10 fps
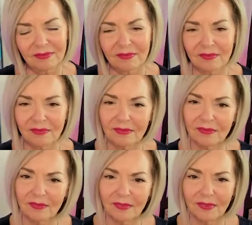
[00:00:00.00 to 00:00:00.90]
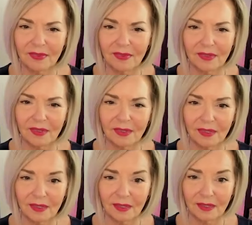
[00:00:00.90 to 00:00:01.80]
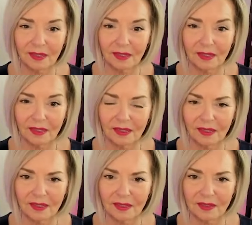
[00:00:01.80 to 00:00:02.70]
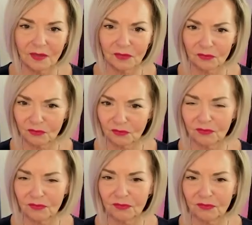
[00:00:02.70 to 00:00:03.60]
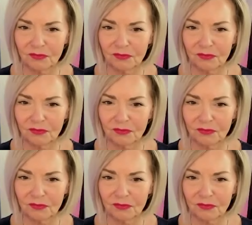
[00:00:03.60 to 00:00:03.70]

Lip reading: (not speaking)